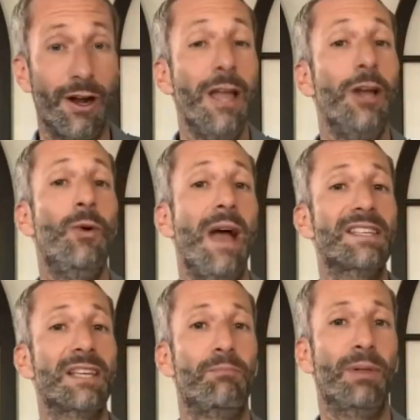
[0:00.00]
who
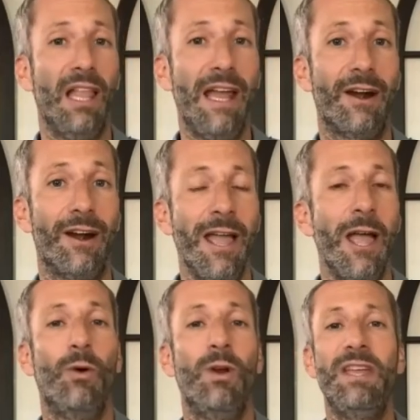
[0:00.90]
as a player
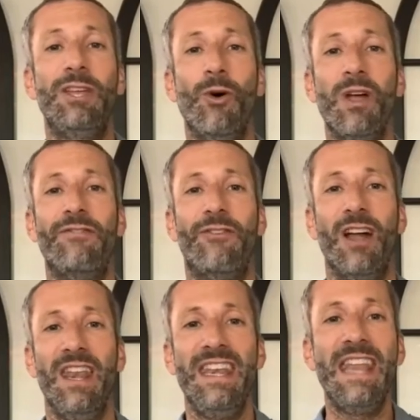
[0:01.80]
would be going for
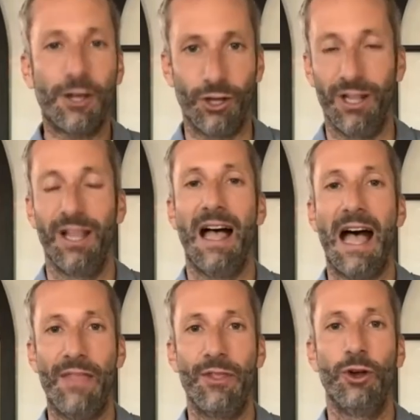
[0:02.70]
a nickel
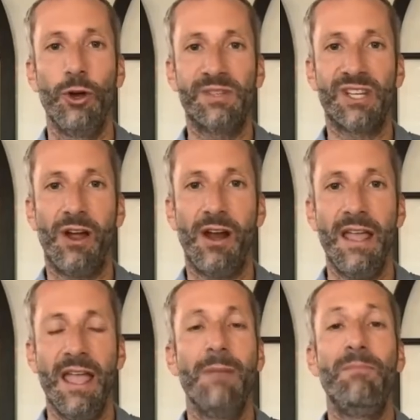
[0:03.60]
on the hoops
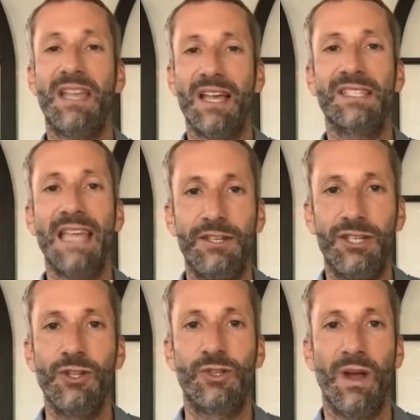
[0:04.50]
card, because that
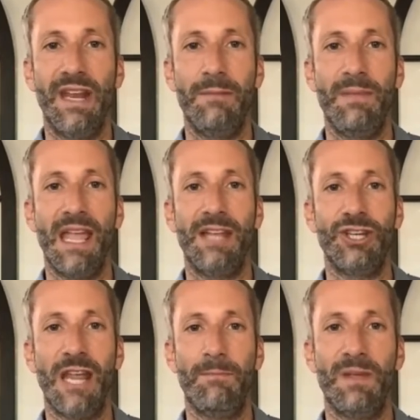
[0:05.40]
dude's won NBA
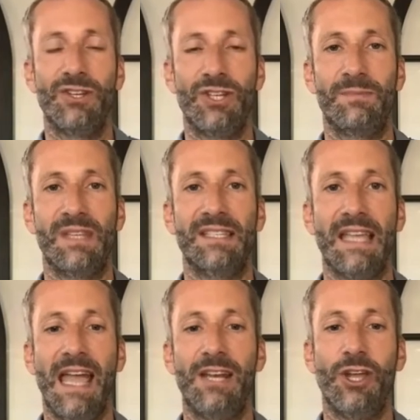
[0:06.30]
championships as
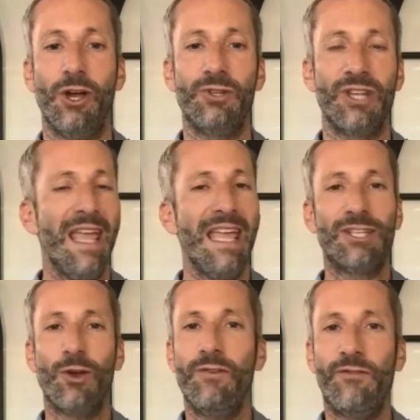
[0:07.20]
a head coach,
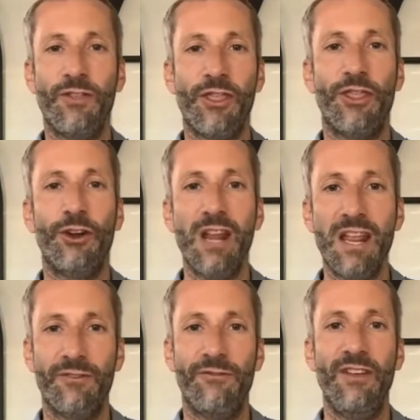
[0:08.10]
he's going for $30
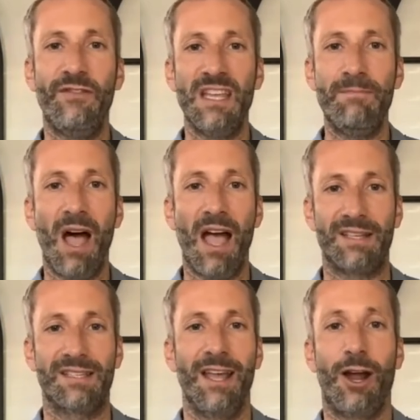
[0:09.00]
or
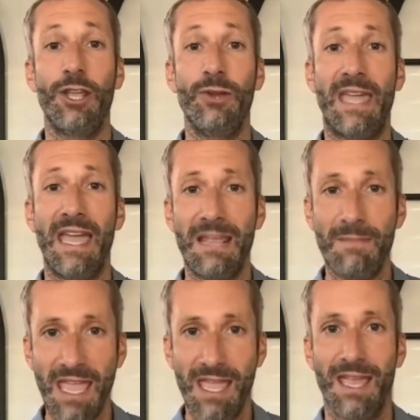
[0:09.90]
$50. Are you kidding
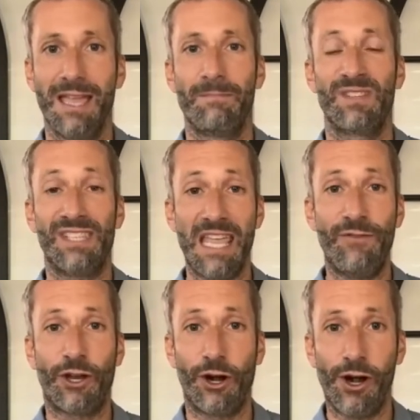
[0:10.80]
me?
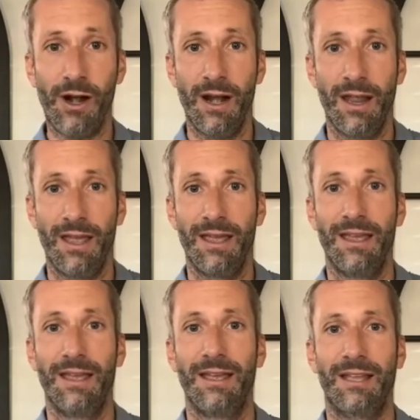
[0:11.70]
Steve Kerr?
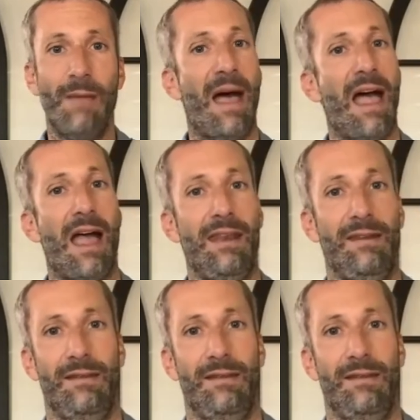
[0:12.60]
Come on.